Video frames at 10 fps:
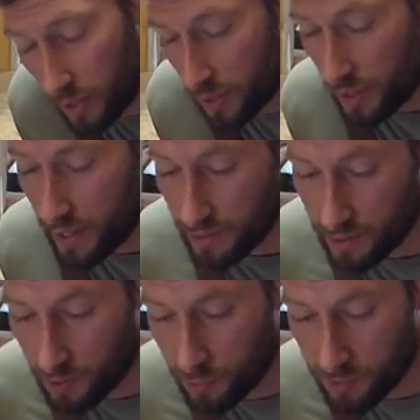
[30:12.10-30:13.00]
jumping ahead a
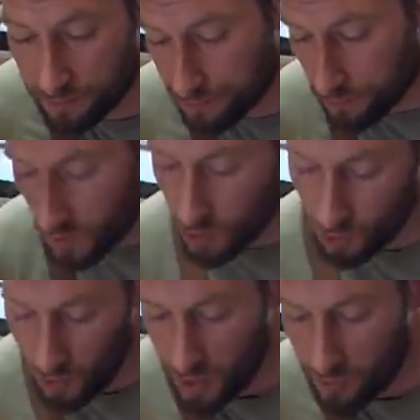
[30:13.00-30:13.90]
little bit,
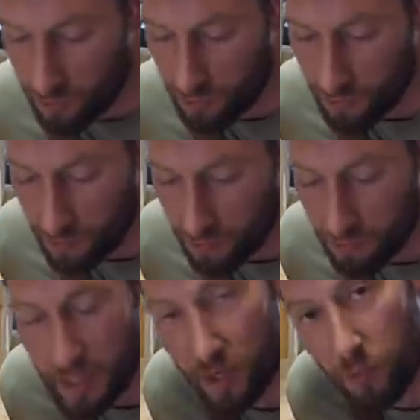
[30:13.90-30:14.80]
so I've
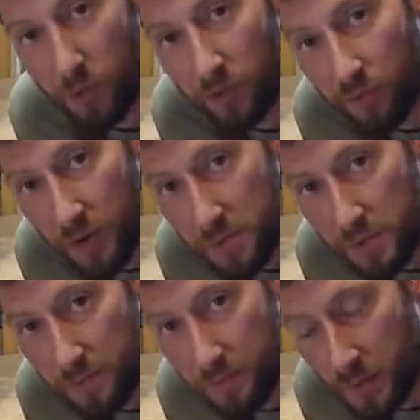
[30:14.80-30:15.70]
made up one of the
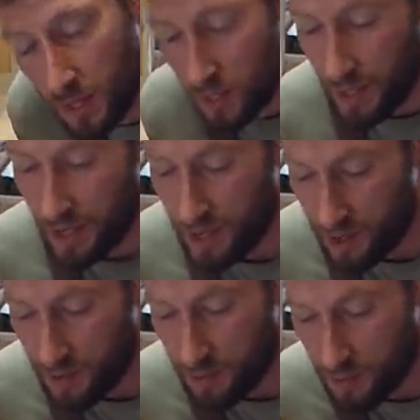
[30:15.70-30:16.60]
frames,
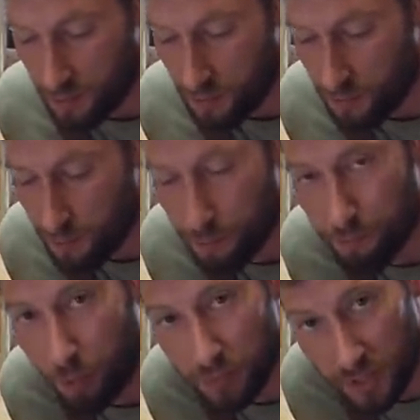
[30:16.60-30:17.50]
uh,
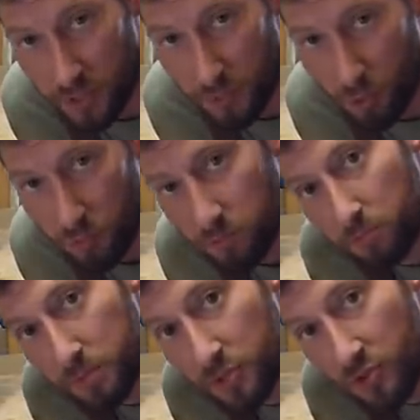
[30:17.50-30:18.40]
popped it into the
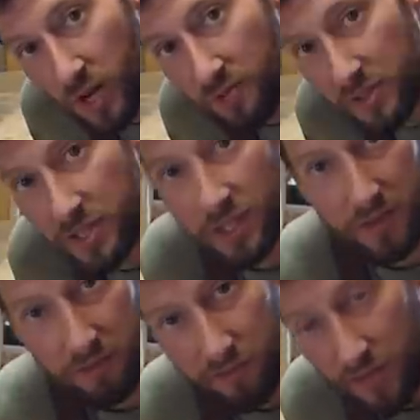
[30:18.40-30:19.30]
boat, been dry fitting
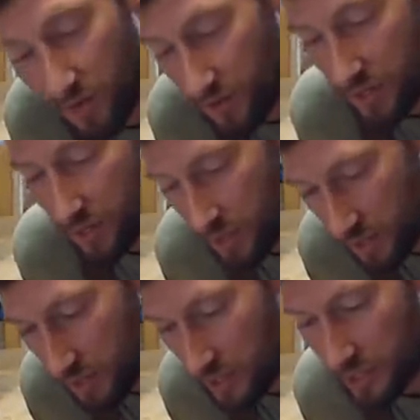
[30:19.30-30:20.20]
it, fairing
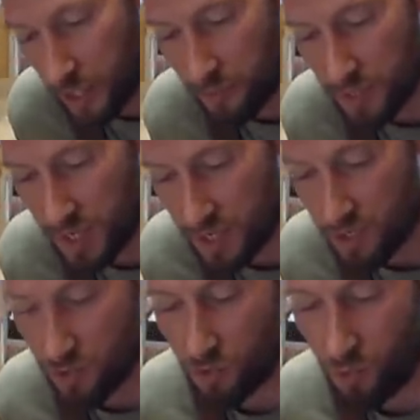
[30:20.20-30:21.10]
and cleaning up the
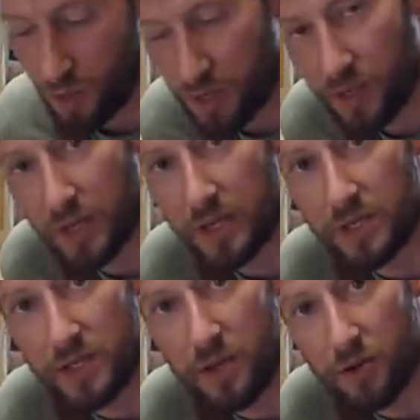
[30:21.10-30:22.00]
sides so that one
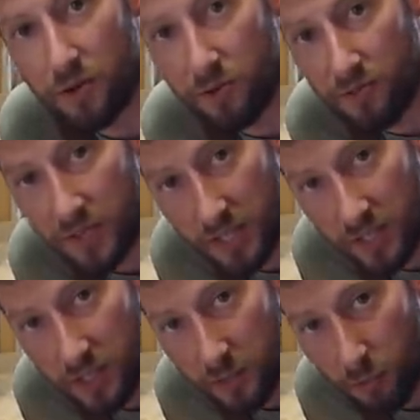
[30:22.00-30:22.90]
is now fitting
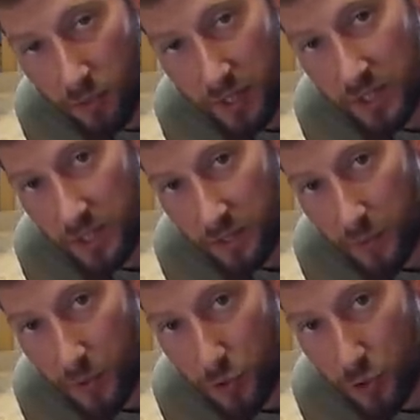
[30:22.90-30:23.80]
into the boat exactly
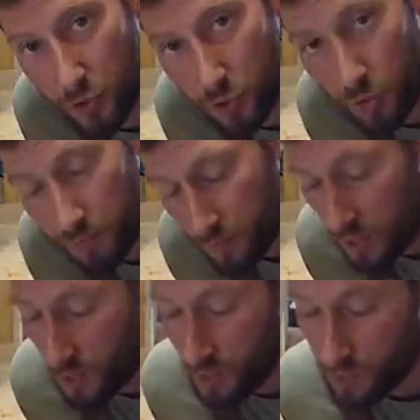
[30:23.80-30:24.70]
where it should do,
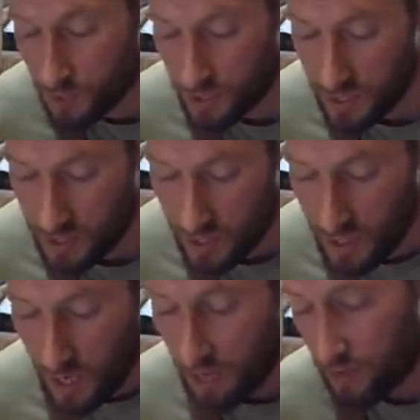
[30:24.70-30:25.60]
which is nice.
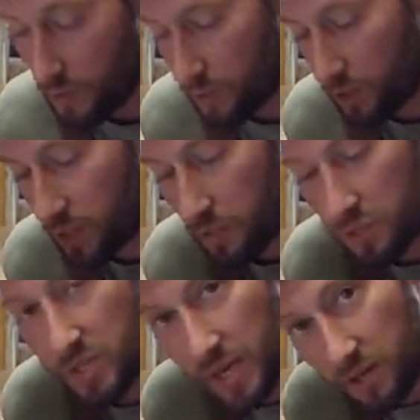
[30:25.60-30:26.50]
I've now cut out
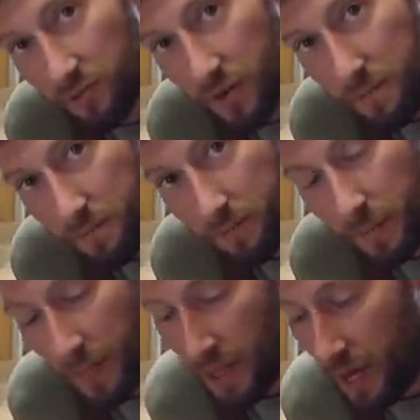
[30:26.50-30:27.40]
the second frame
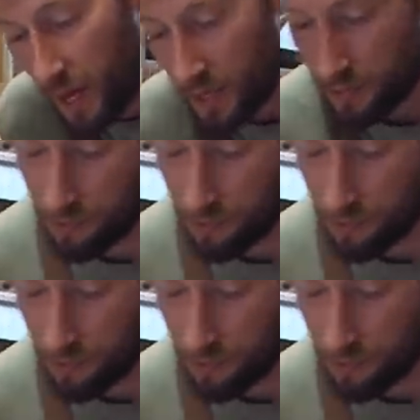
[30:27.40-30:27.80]
and